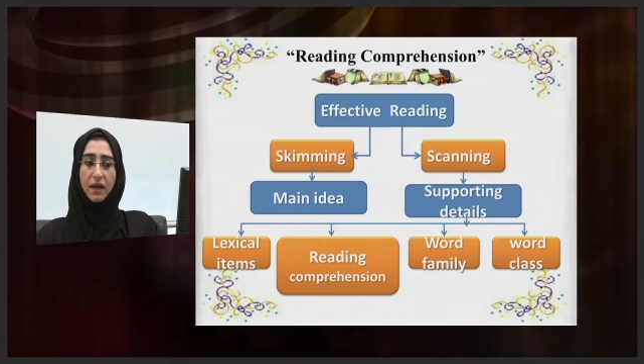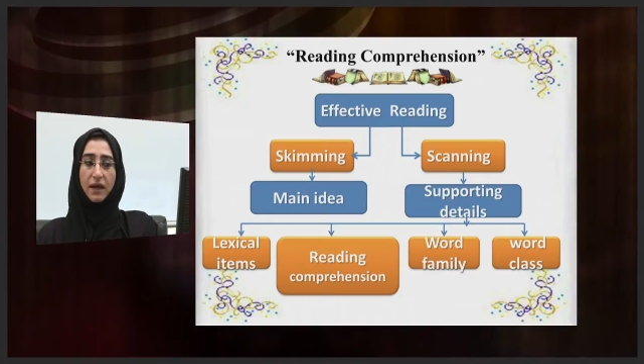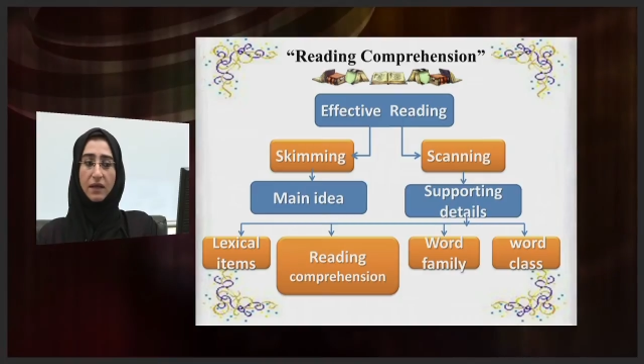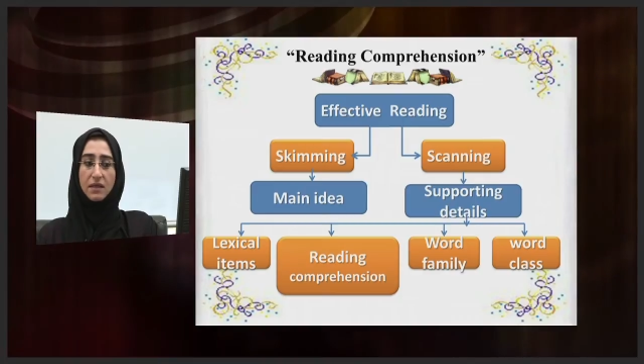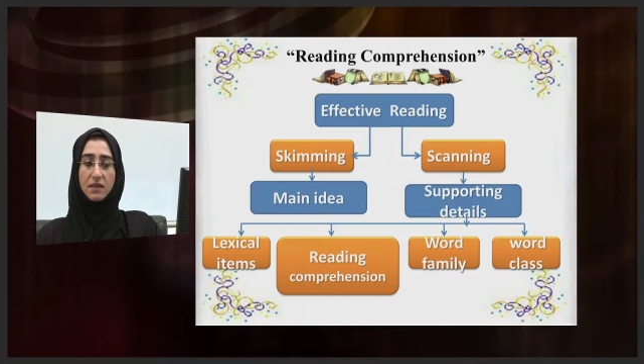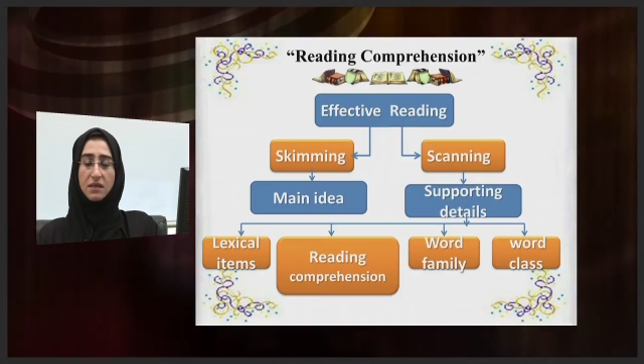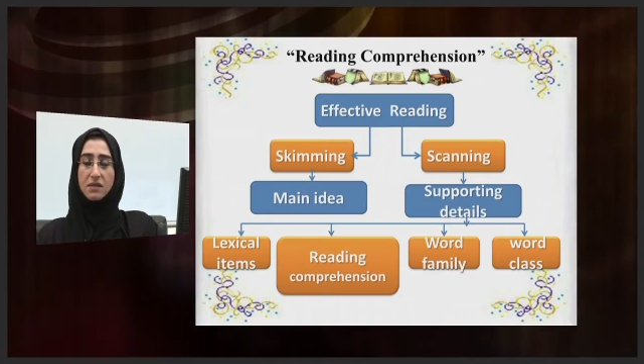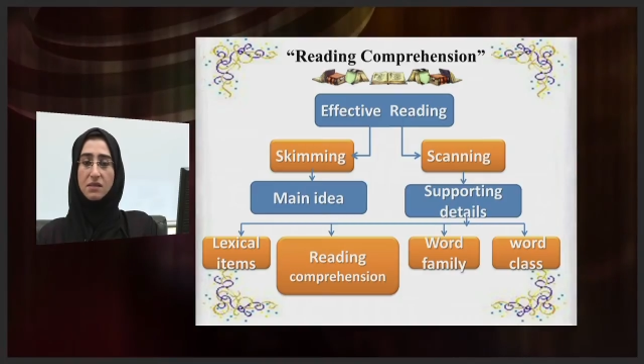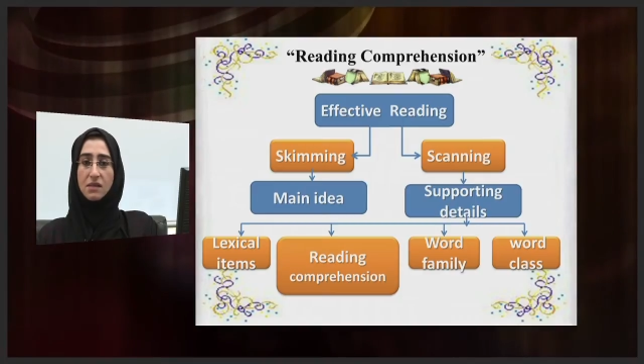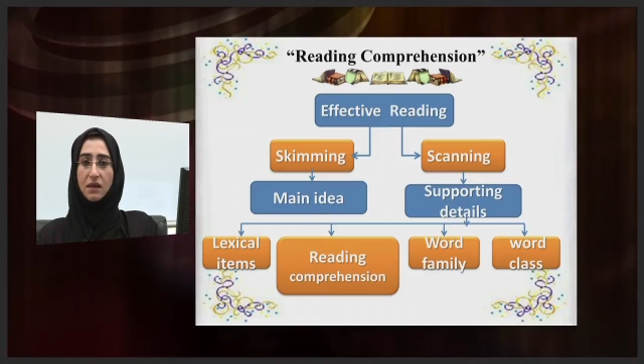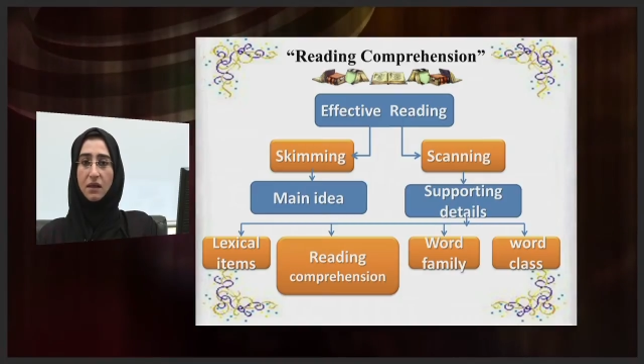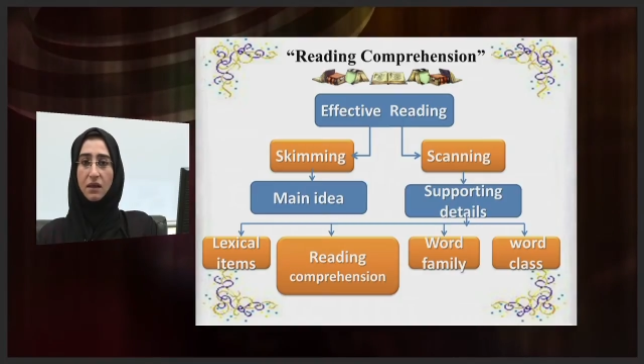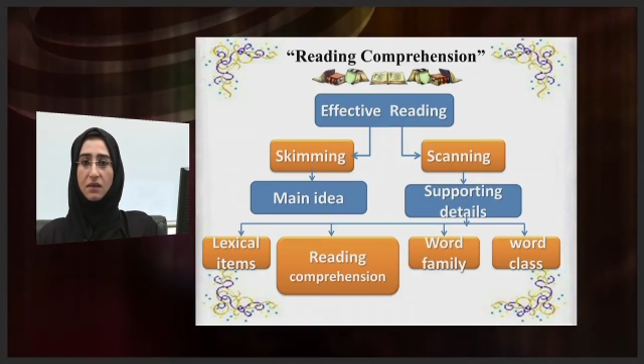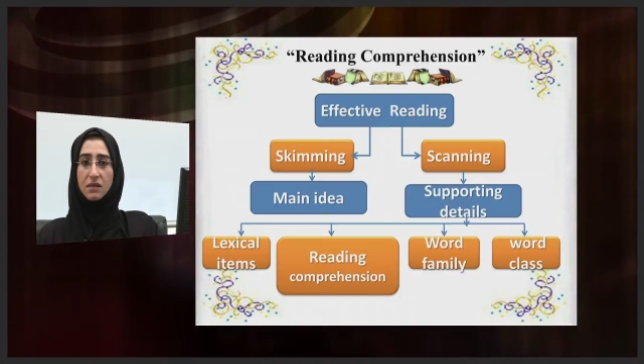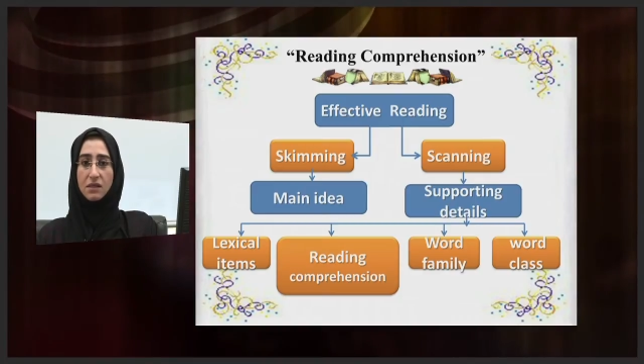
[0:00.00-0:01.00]
it is
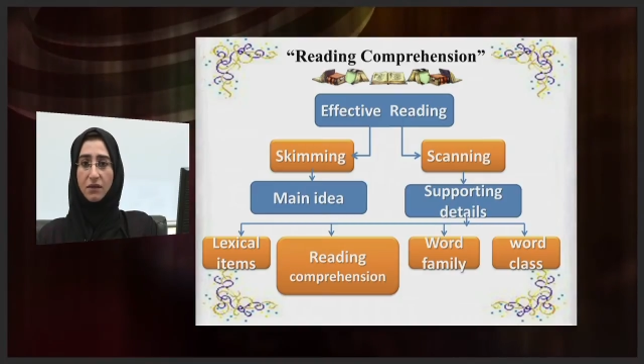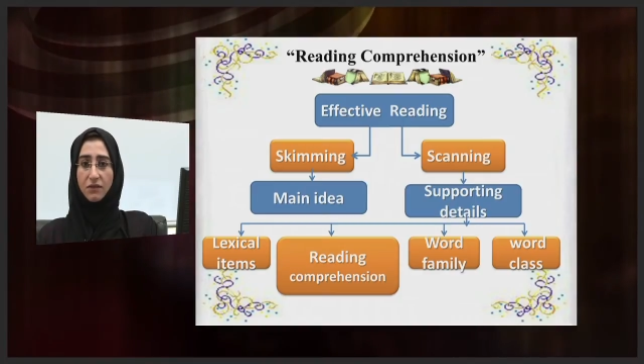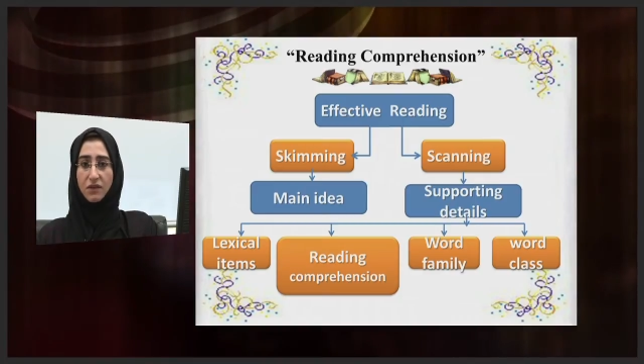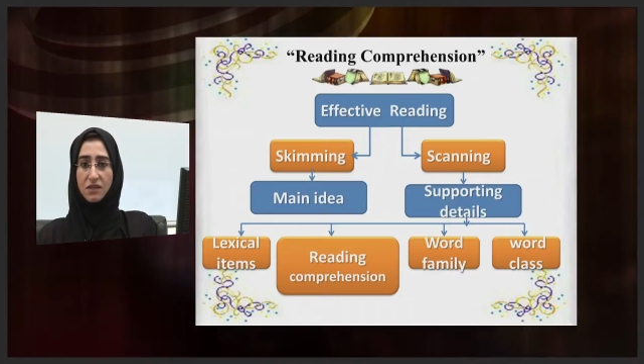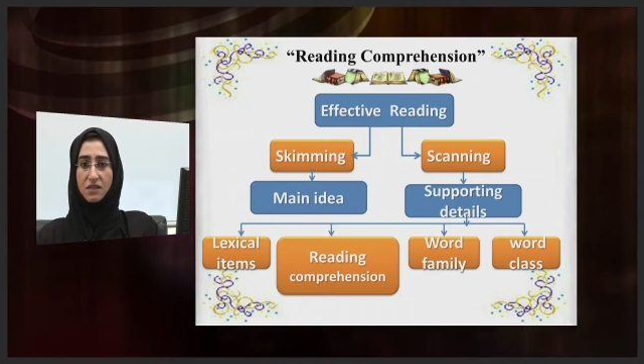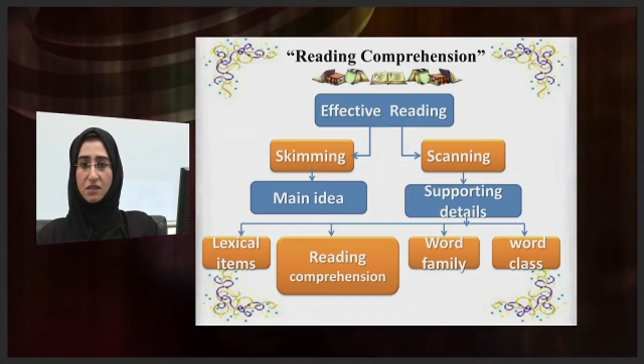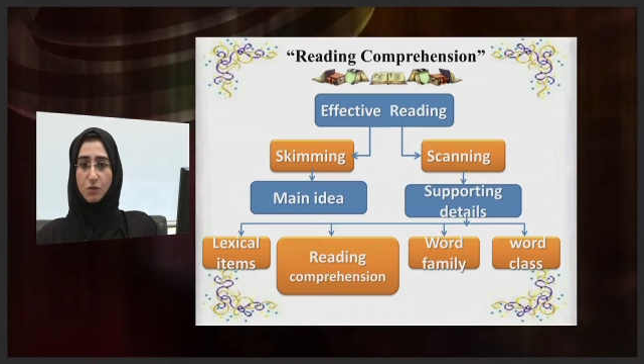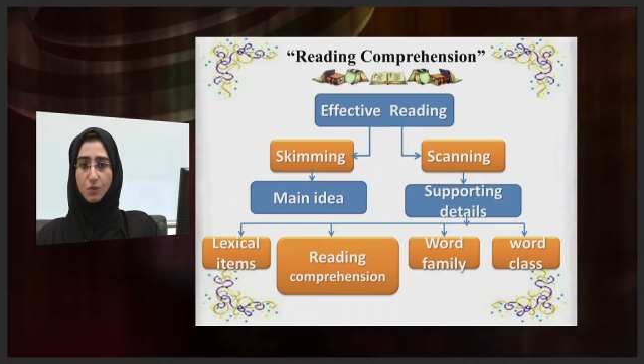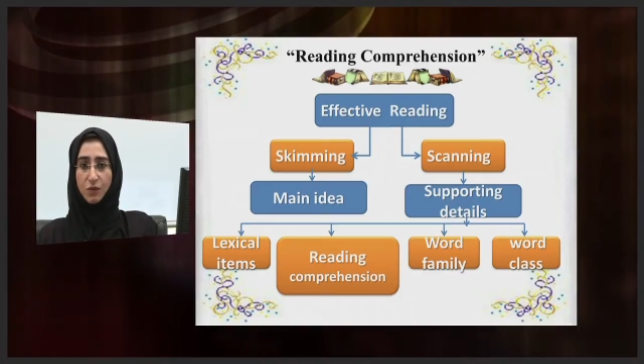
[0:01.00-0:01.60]
suffixes,